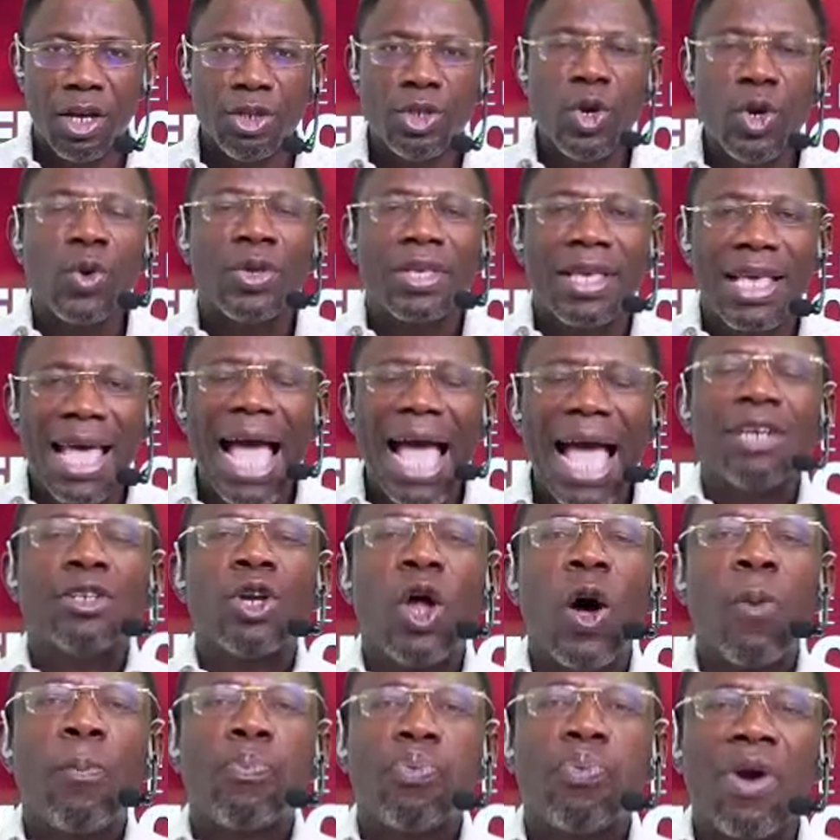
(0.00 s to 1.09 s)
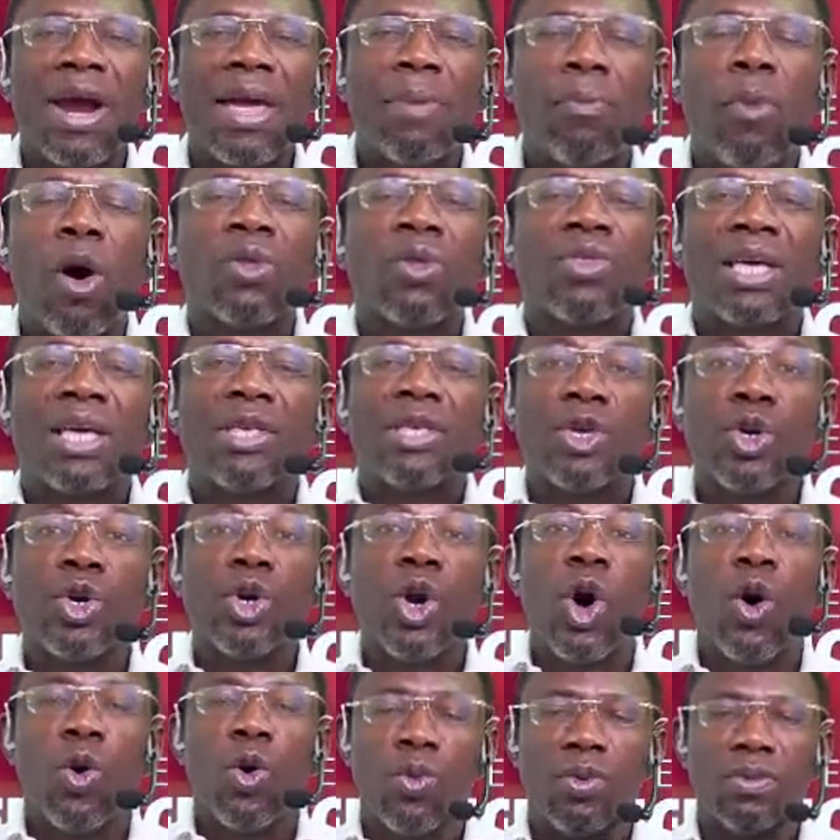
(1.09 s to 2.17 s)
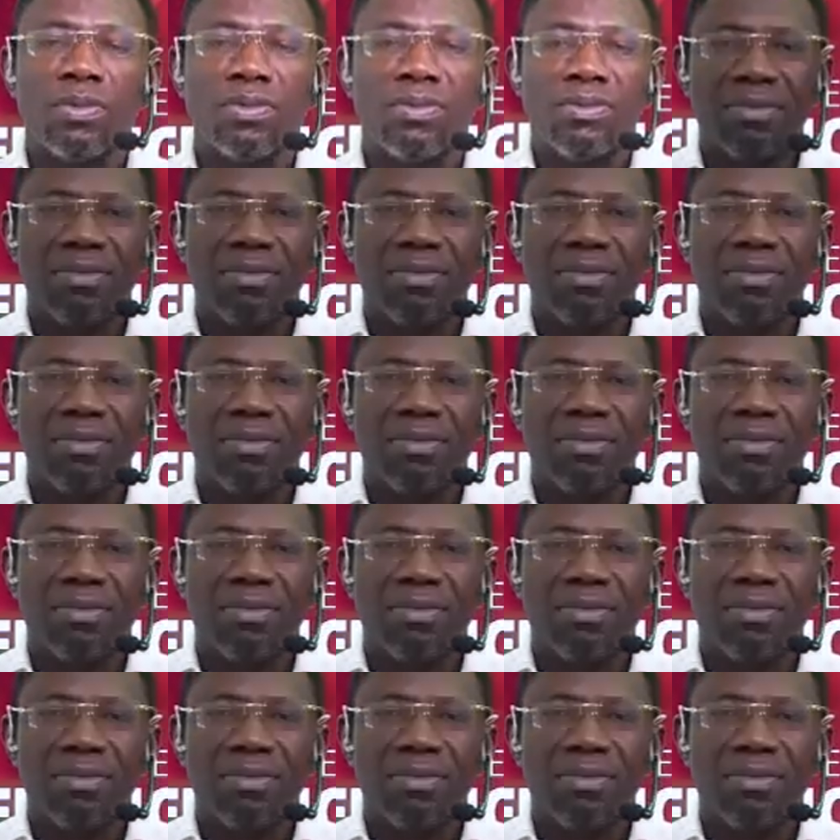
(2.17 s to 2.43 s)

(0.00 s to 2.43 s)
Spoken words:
You cannot pray more than you know.